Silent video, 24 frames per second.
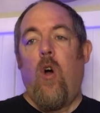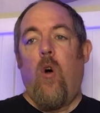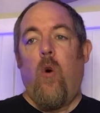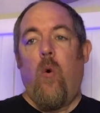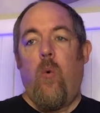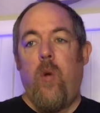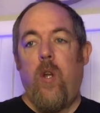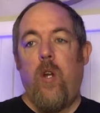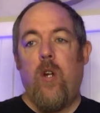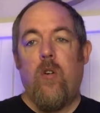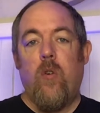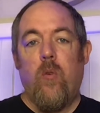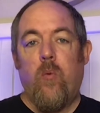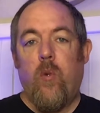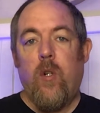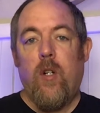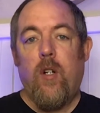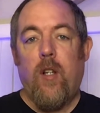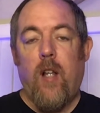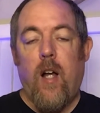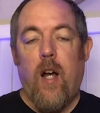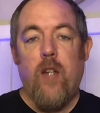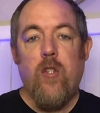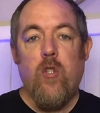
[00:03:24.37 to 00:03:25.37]
we don't
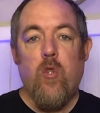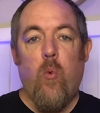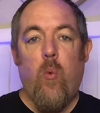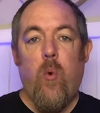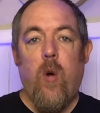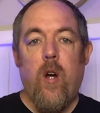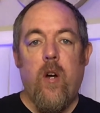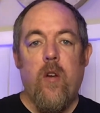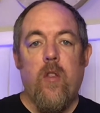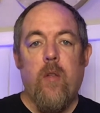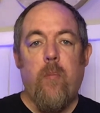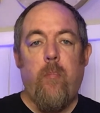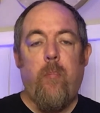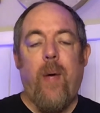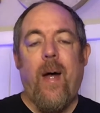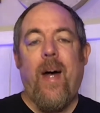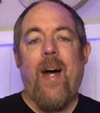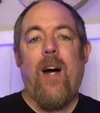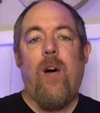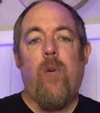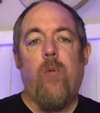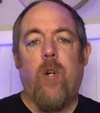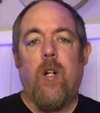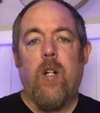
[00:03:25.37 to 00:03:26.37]
realize where the
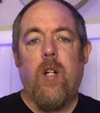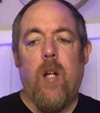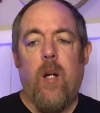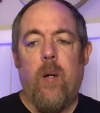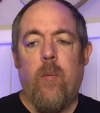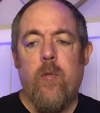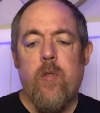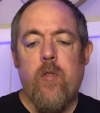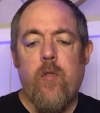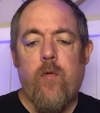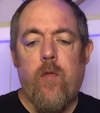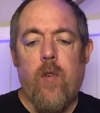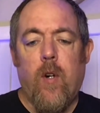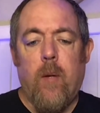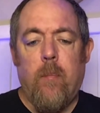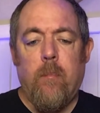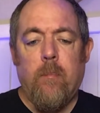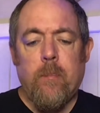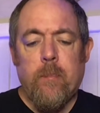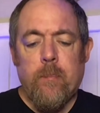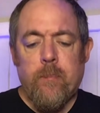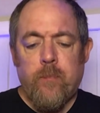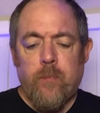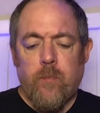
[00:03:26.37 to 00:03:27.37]
power comes from.
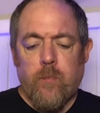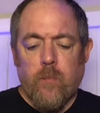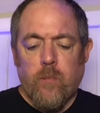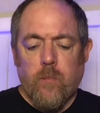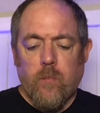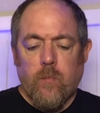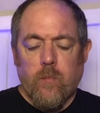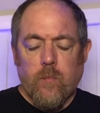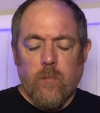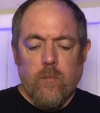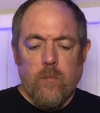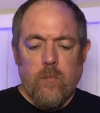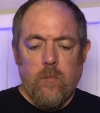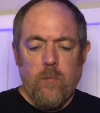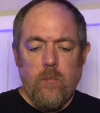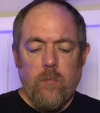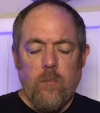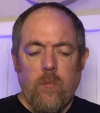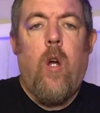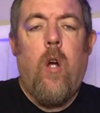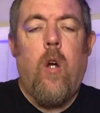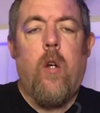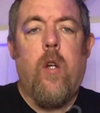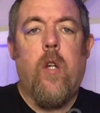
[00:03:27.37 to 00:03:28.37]

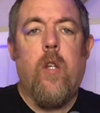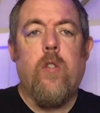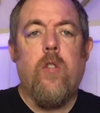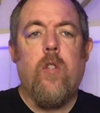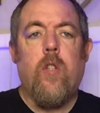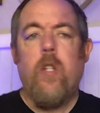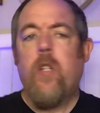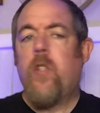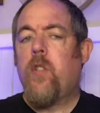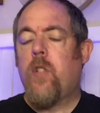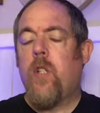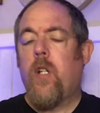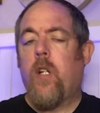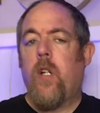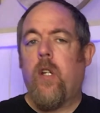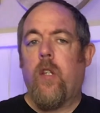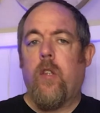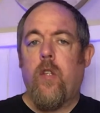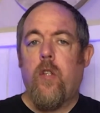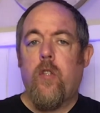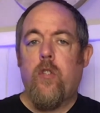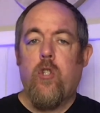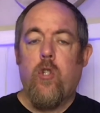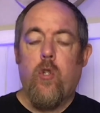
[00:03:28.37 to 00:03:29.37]
Okay, so let's look at
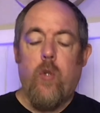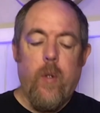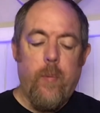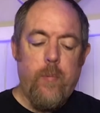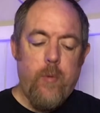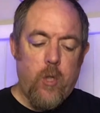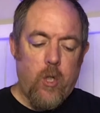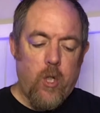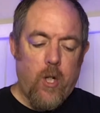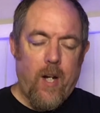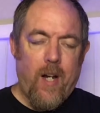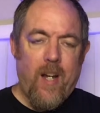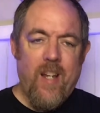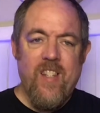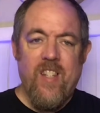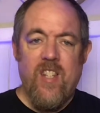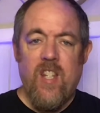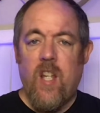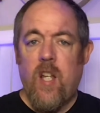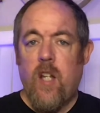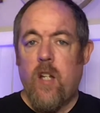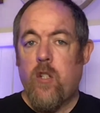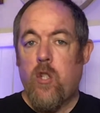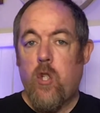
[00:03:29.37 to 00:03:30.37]
this scripture,
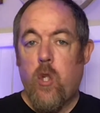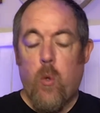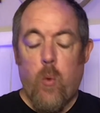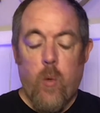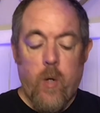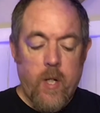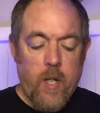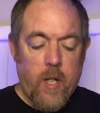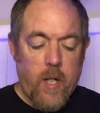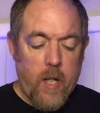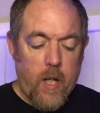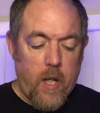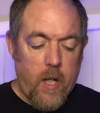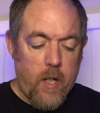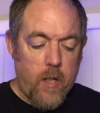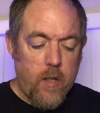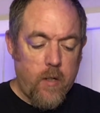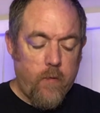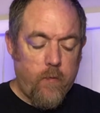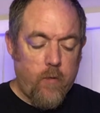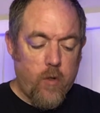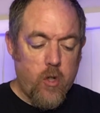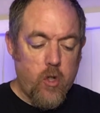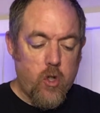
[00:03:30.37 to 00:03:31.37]
Isaiah
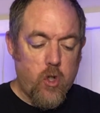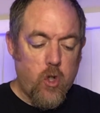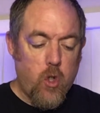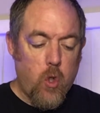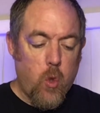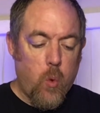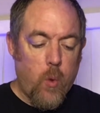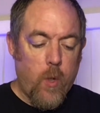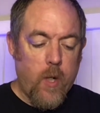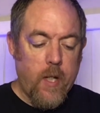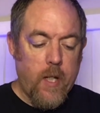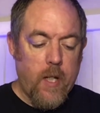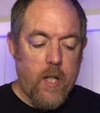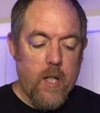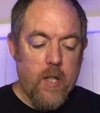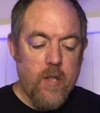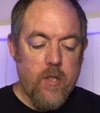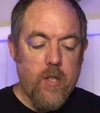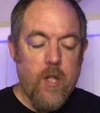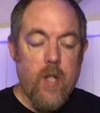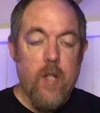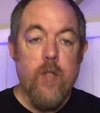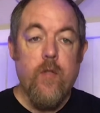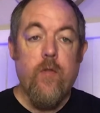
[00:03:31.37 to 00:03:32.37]
28, verse 20. It
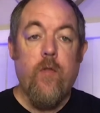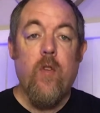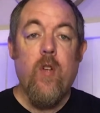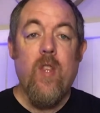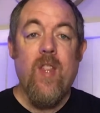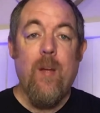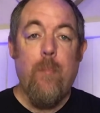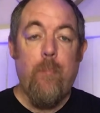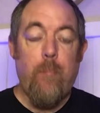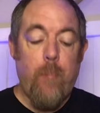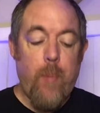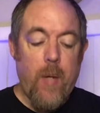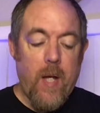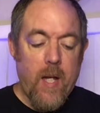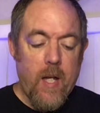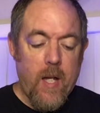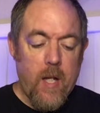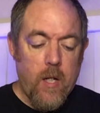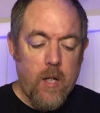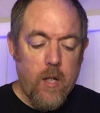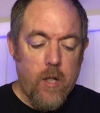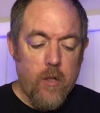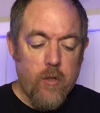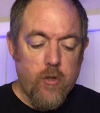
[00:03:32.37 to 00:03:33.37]
says, For the
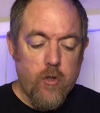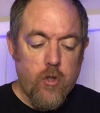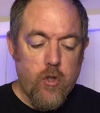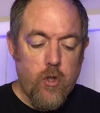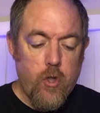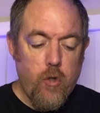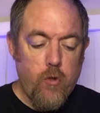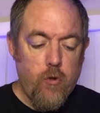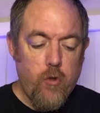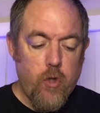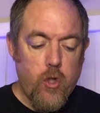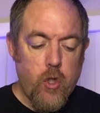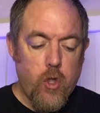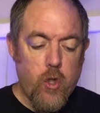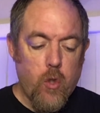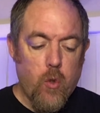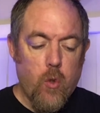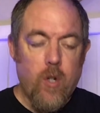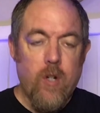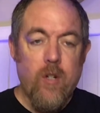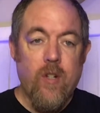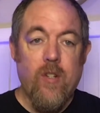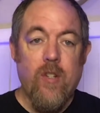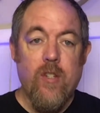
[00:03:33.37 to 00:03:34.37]
bed is too
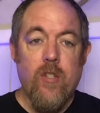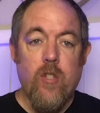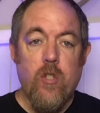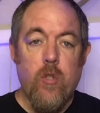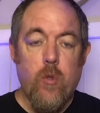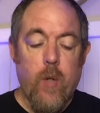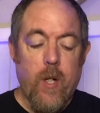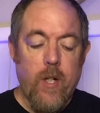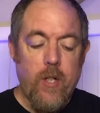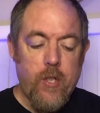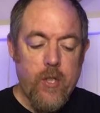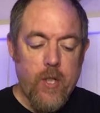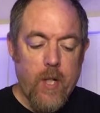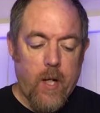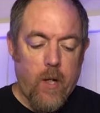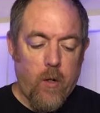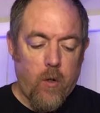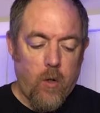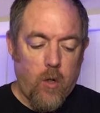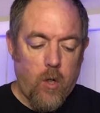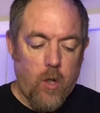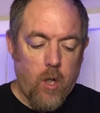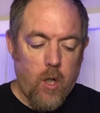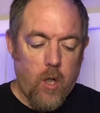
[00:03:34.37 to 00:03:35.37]
short to stretch
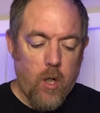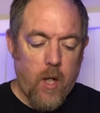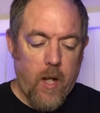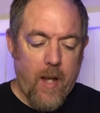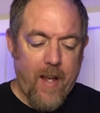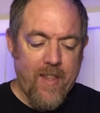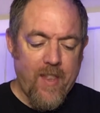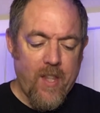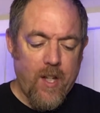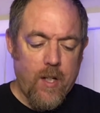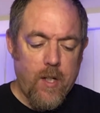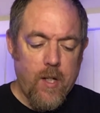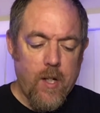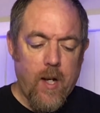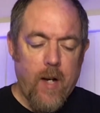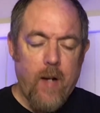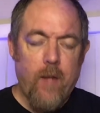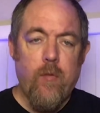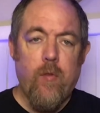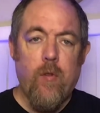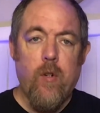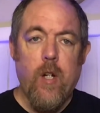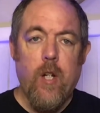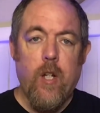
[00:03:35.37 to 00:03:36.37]
out on, and the
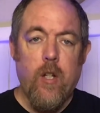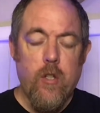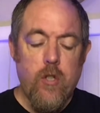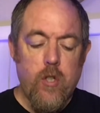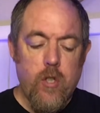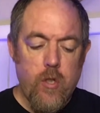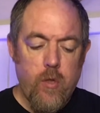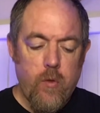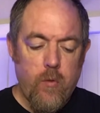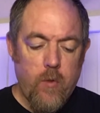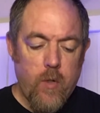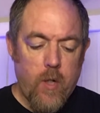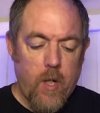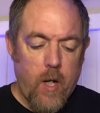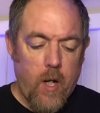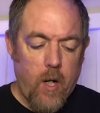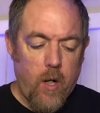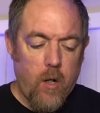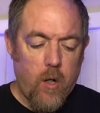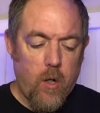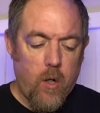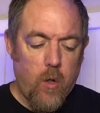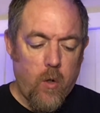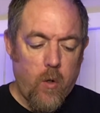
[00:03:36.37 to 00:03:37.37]
covering too
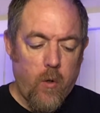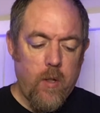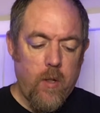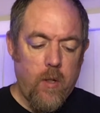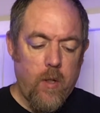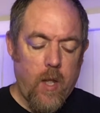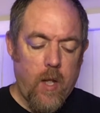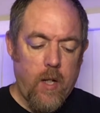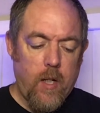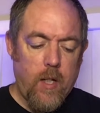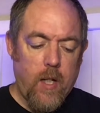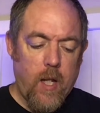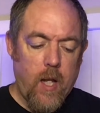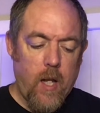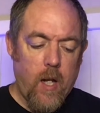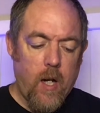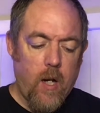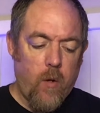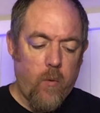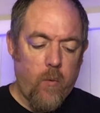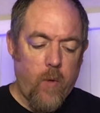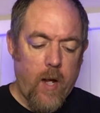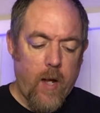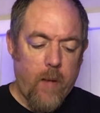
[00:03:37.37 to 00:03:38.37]
narrow that he
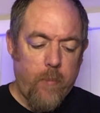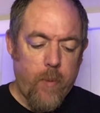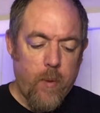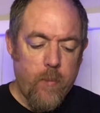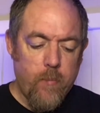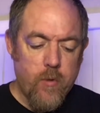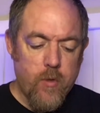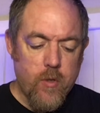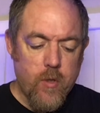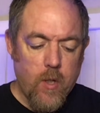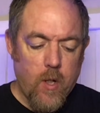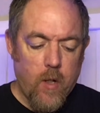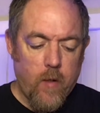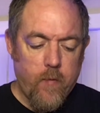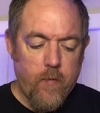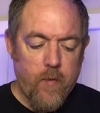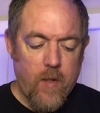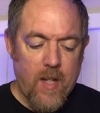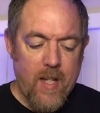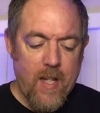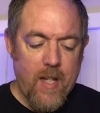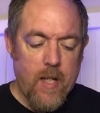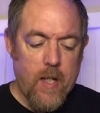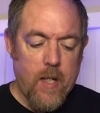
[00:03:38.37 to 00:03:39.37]
cannot wrap himself
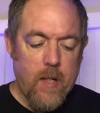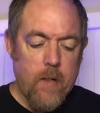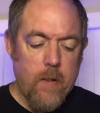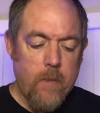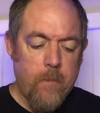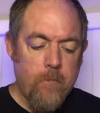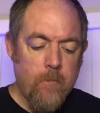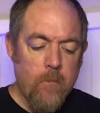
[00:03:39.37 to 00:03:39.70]
in.